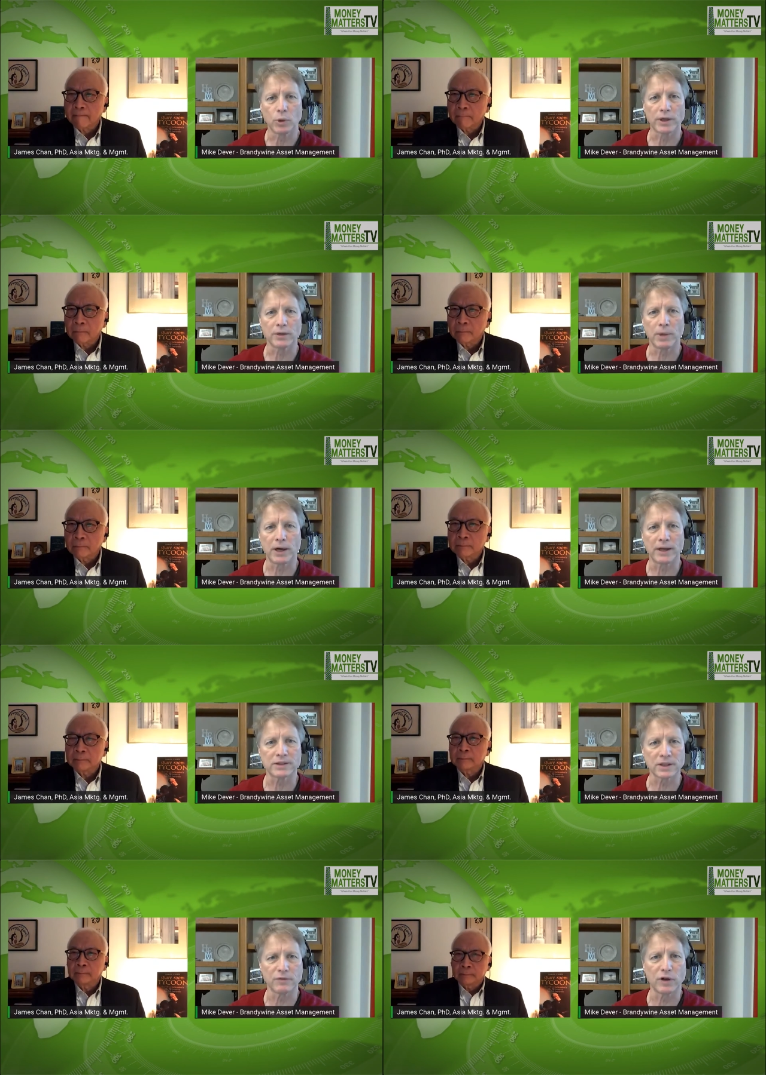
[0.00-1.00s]
Speaker 1: put it into
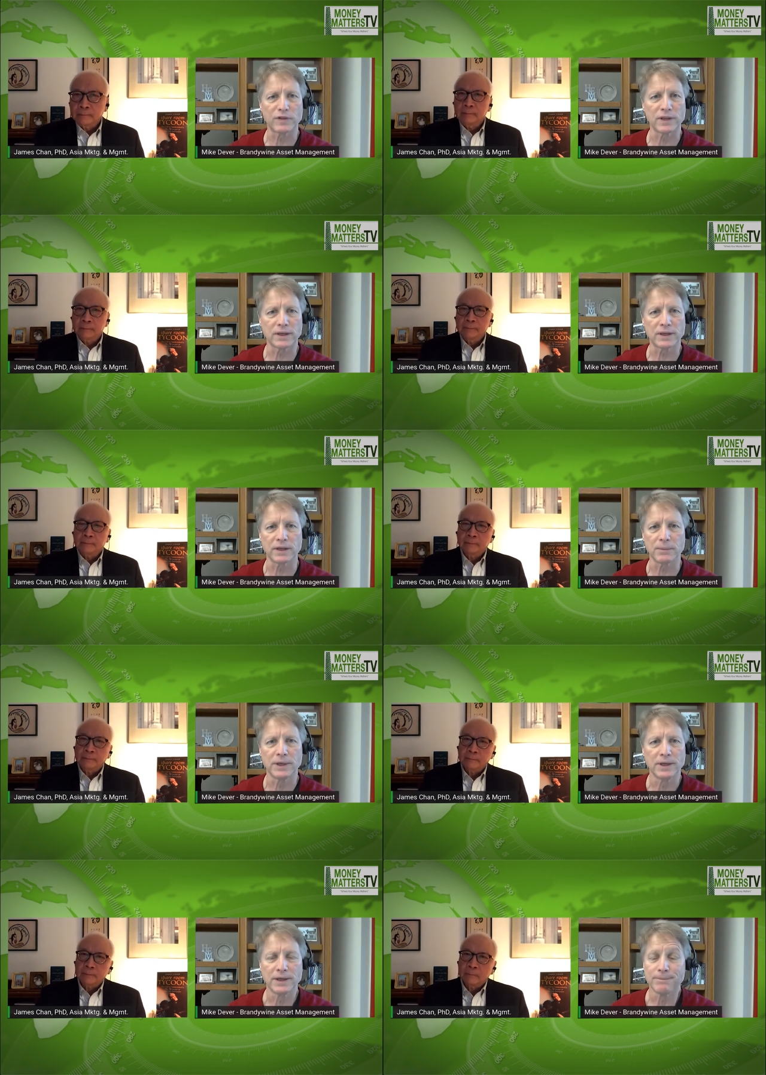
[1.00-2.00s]
bonds and live off the income
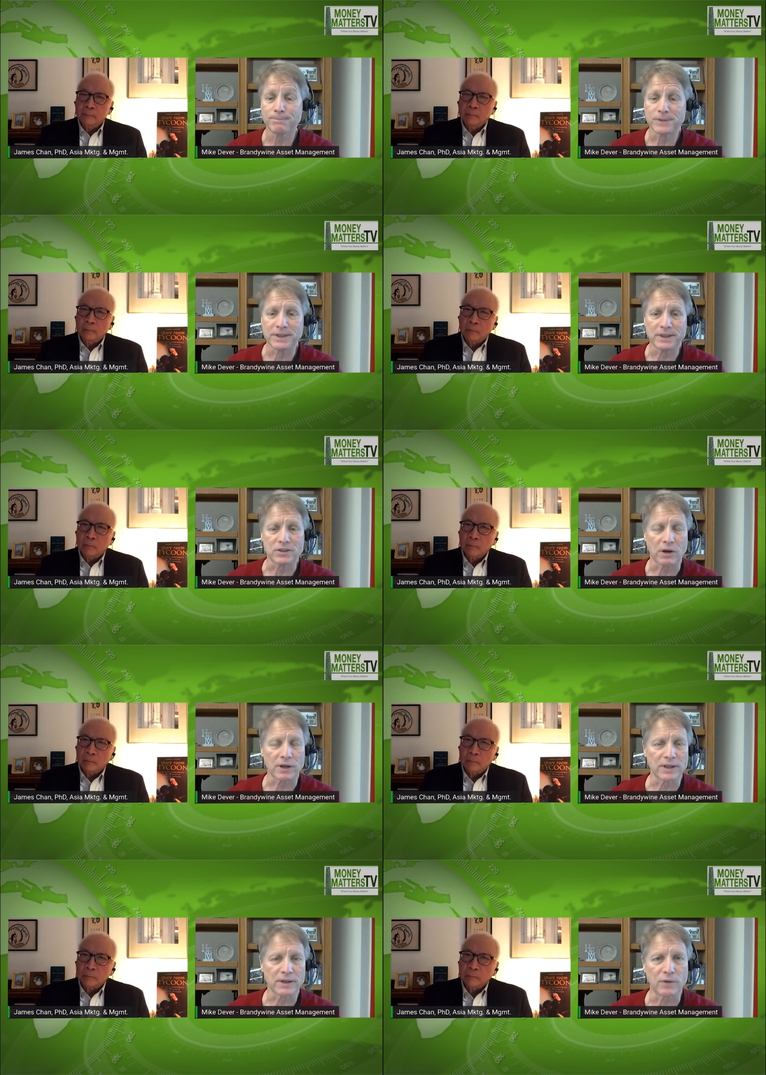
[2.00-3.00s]
it's
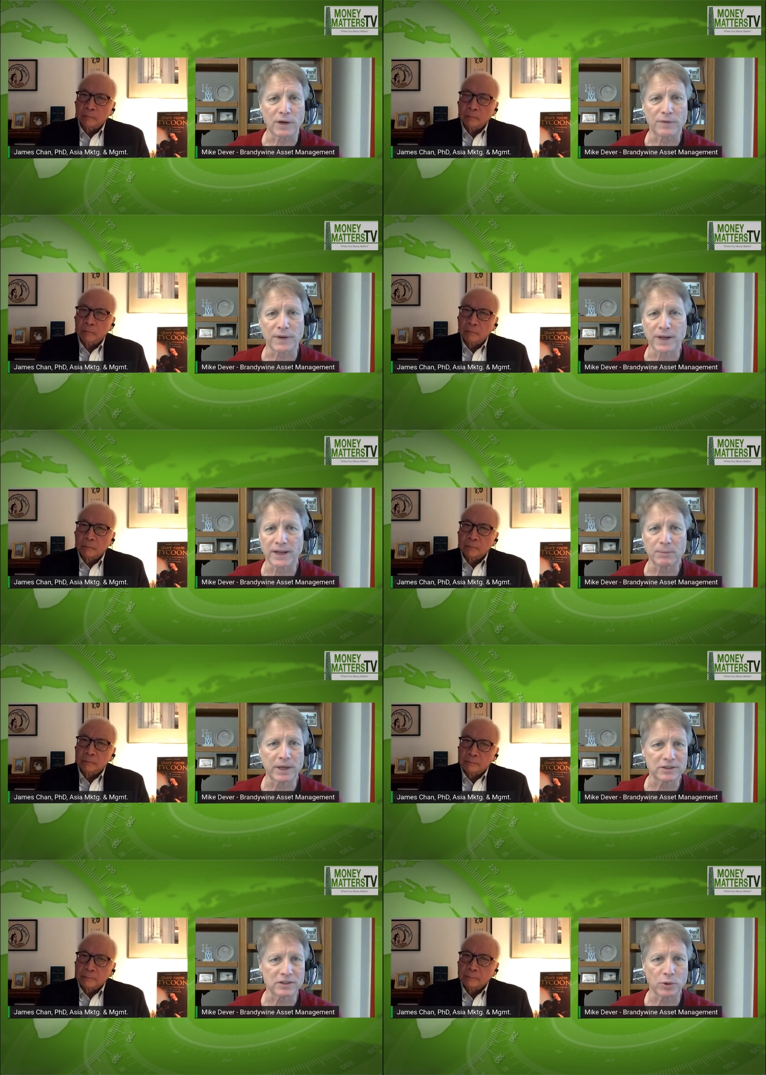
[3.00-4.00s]
hard to live off a 90
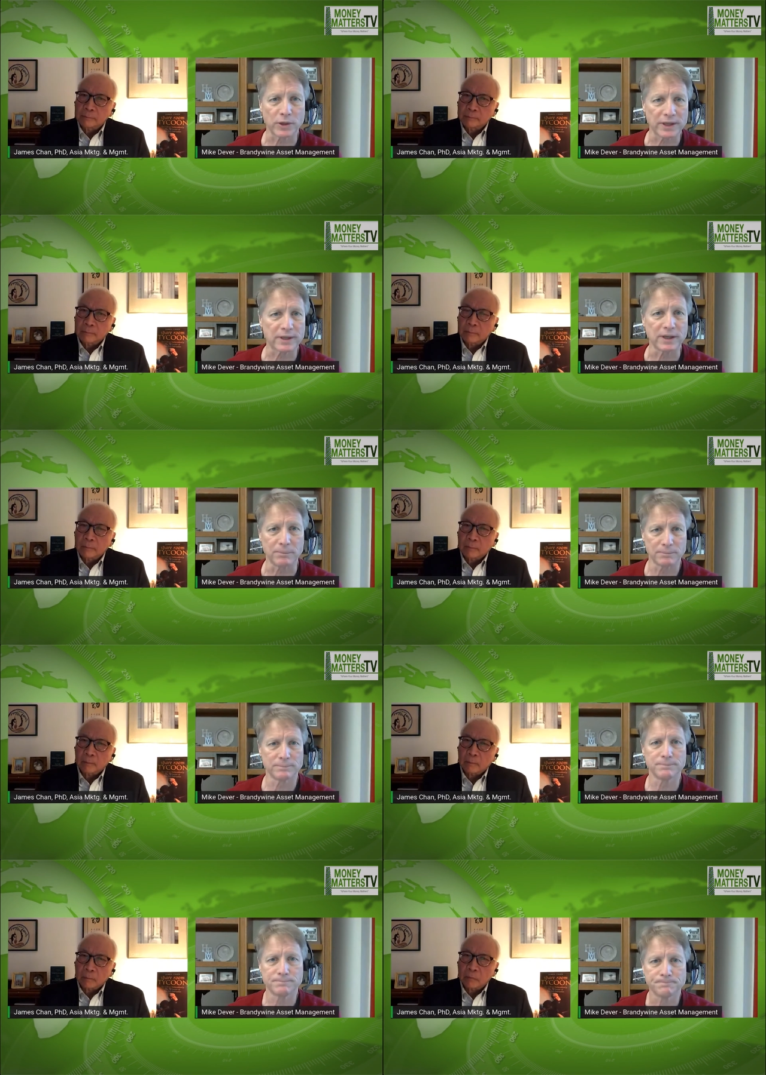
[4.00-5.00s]
basis point income
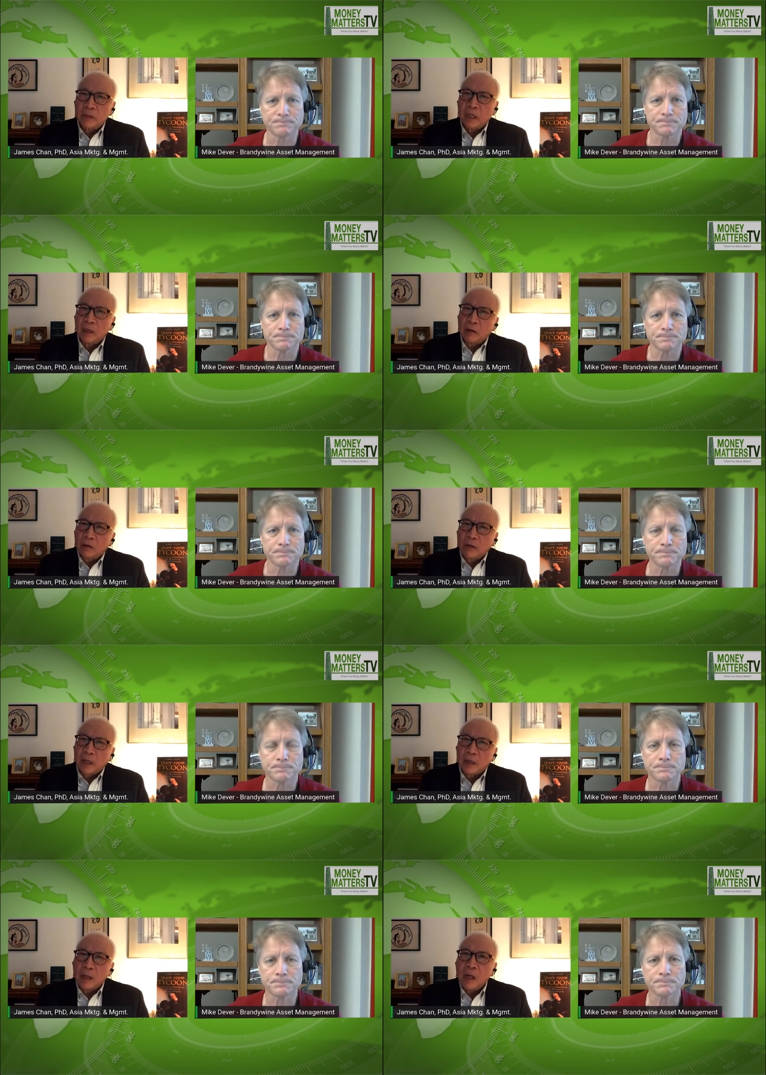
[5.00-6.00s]
Speaker 2: yeah,
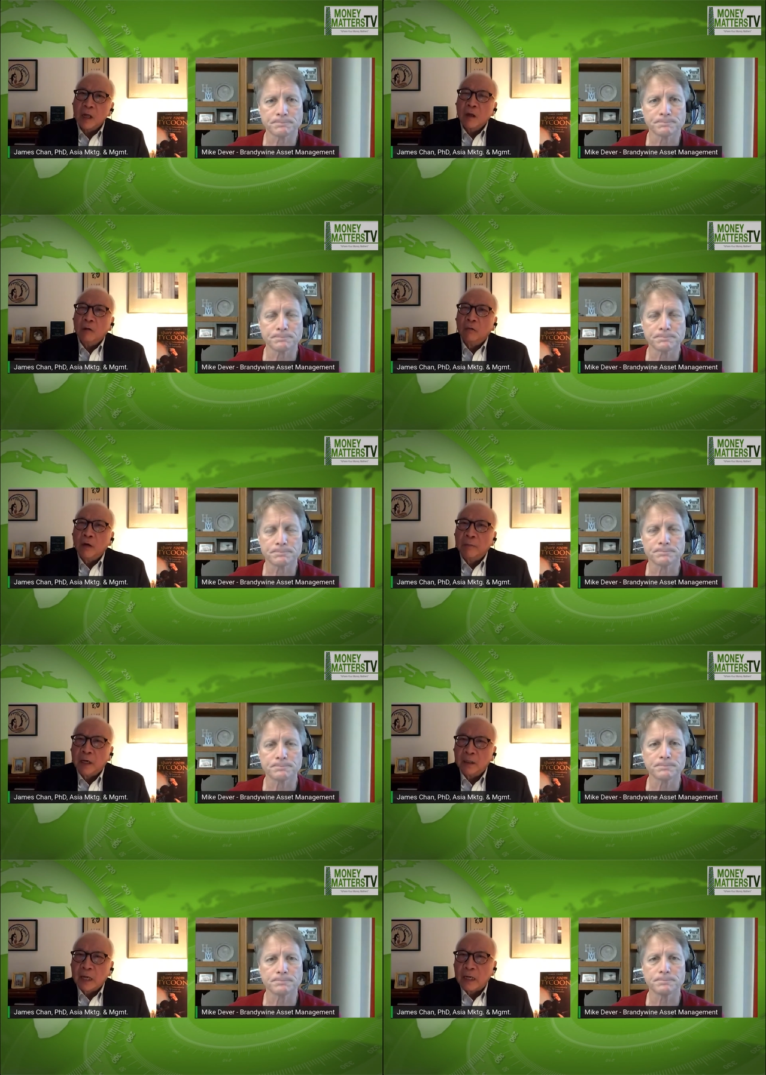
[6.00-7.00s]
okay. Well,
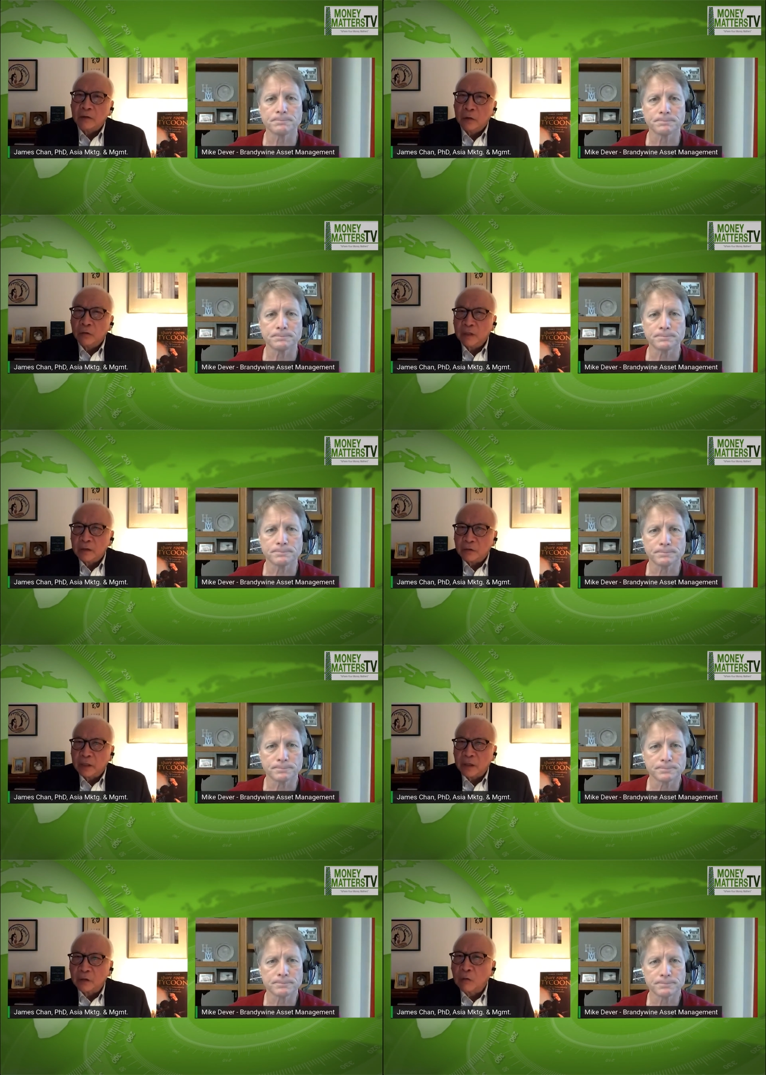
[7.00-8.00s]
Mike, I know that
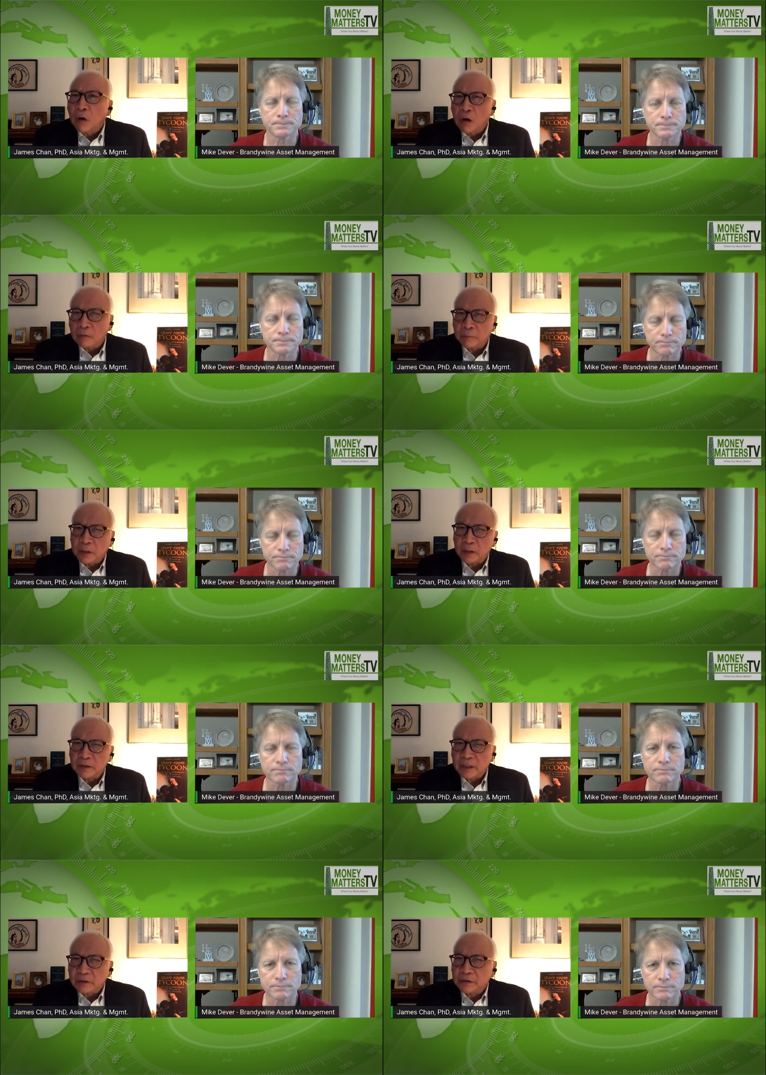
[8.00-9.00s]
you can go on
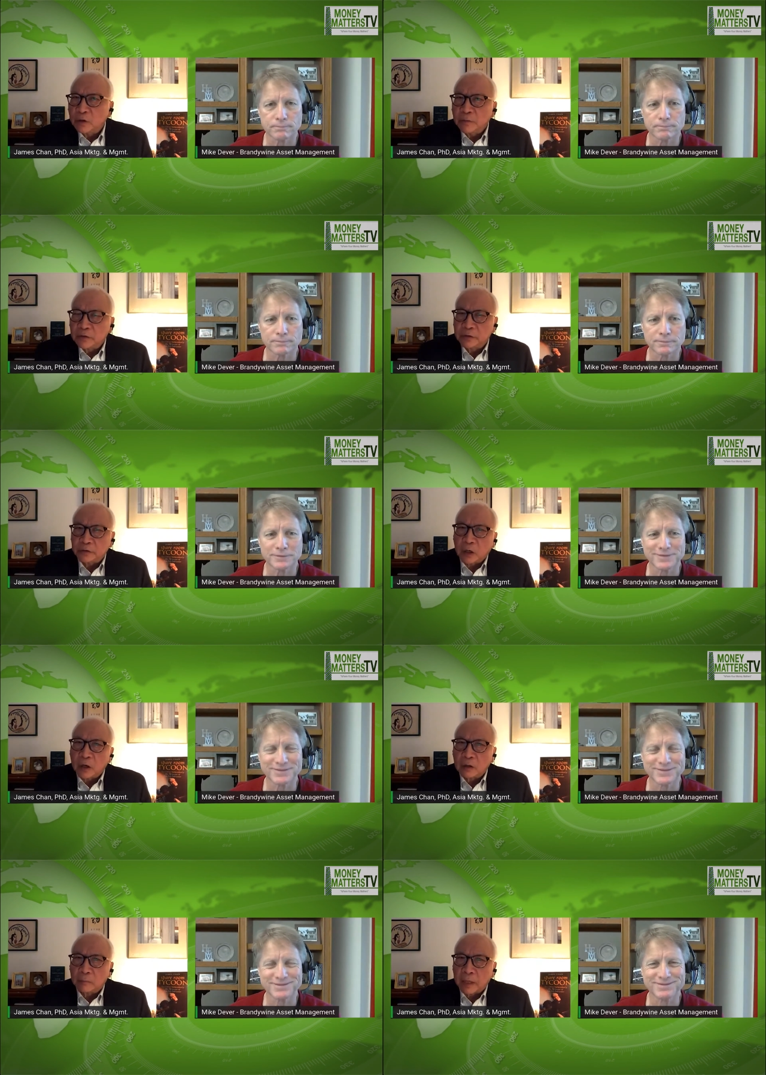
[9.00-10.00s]
because there's so much to
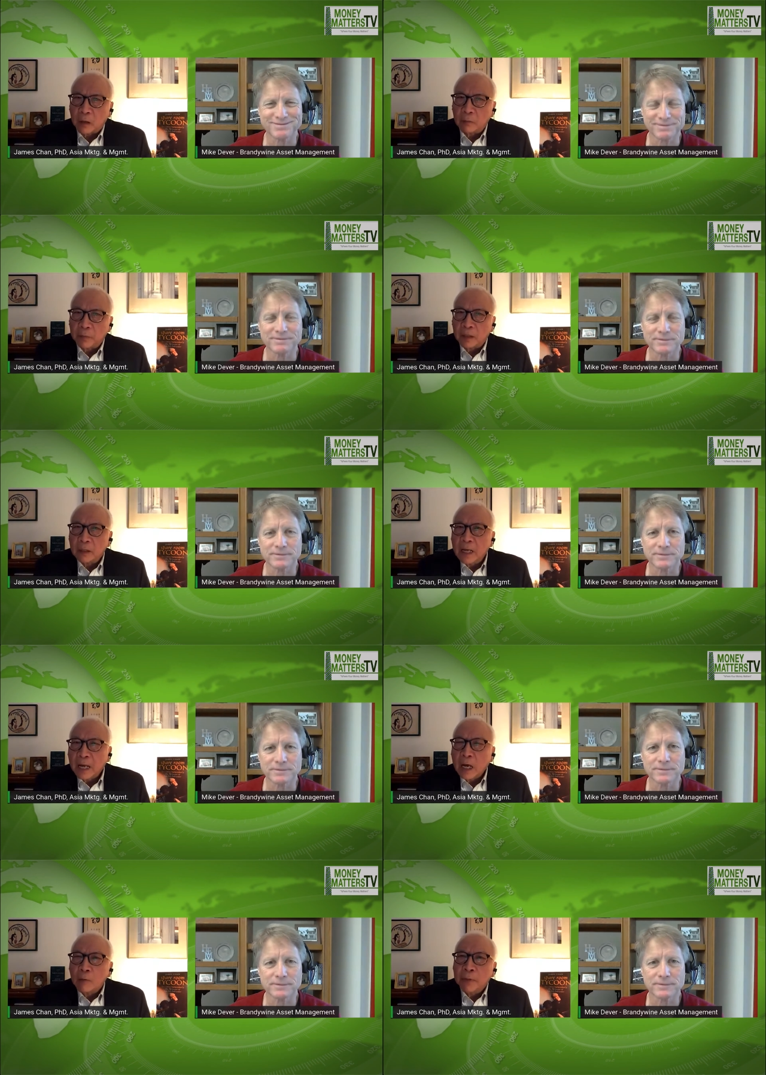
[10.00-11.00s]
talk about, but
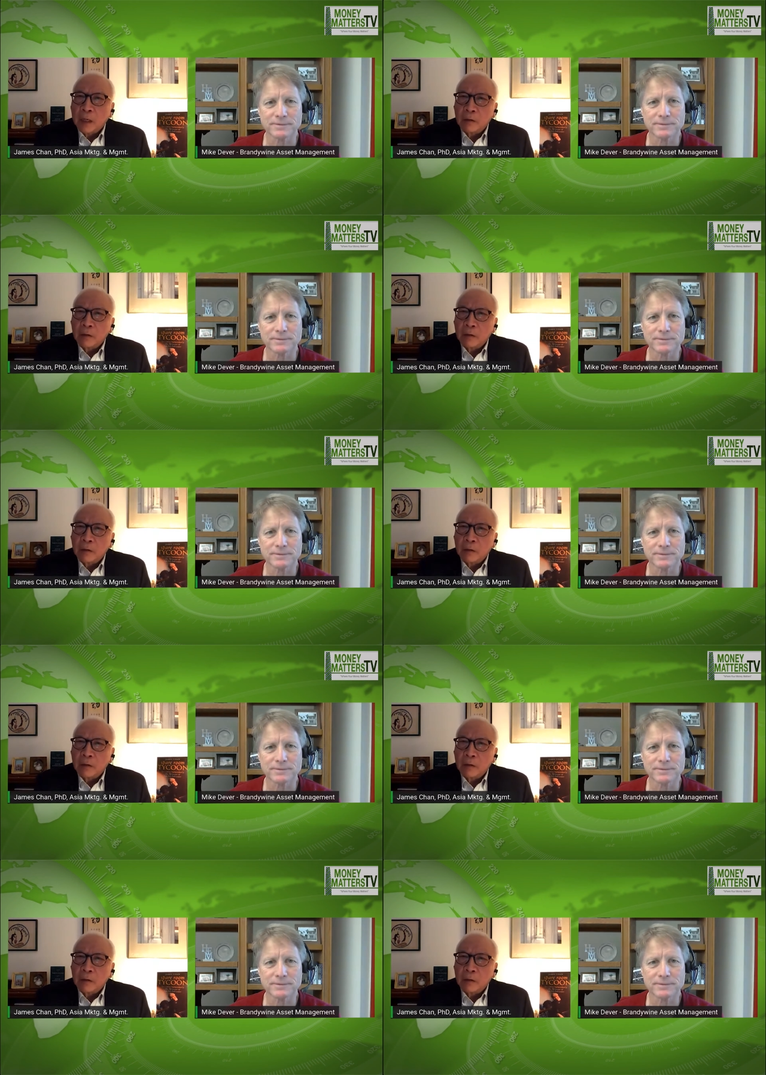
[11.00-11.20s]
how